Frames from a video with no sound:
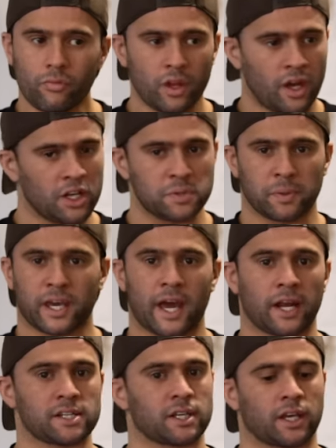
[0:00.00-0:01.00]
Hinge
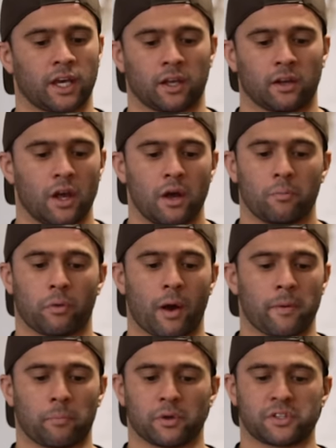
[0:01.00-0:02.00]
mechanics again,
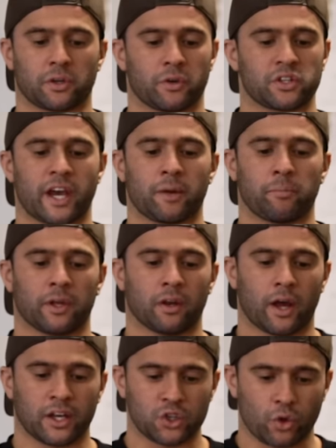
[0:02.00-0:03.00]
priming posterior chain,
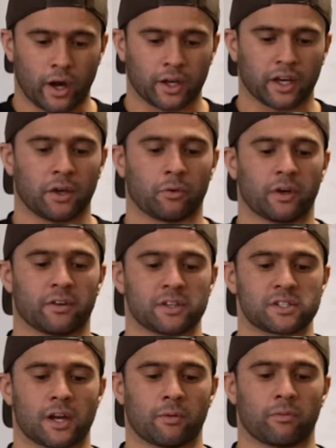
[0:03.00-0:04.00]
midline trunk area
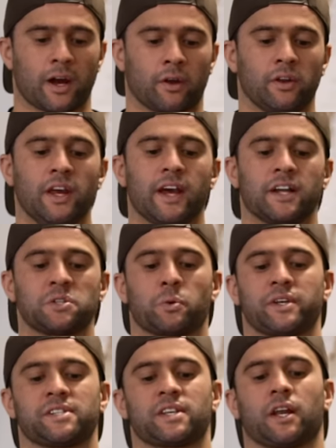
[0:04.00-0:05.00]
this time around into
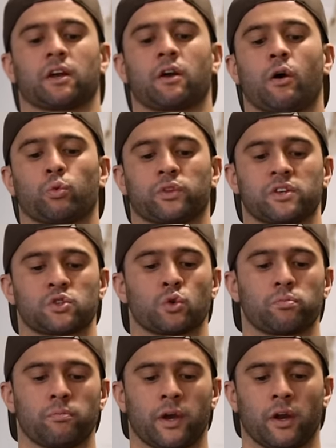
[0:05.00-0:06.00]
a static hold with the
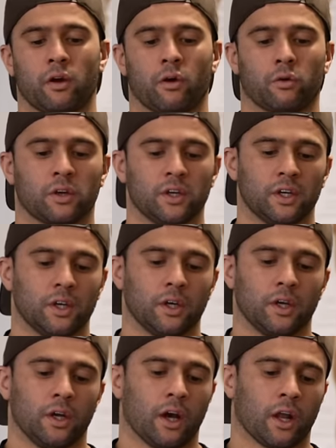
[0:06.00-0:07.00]
Superman hold.
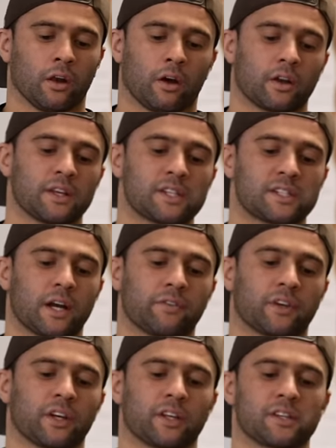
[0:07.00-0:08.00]
A lot of this
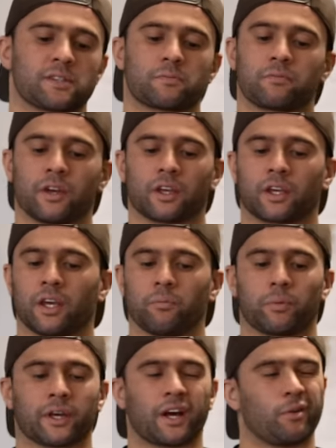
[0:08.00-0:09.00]
stuff can just again
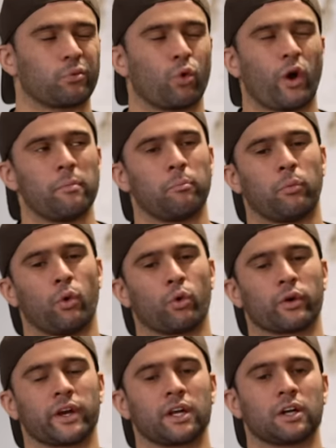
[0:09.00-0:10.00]
become quite
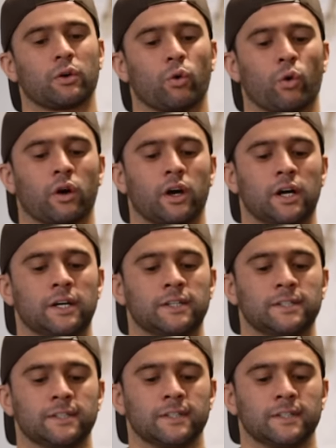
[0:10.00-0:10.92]
boring or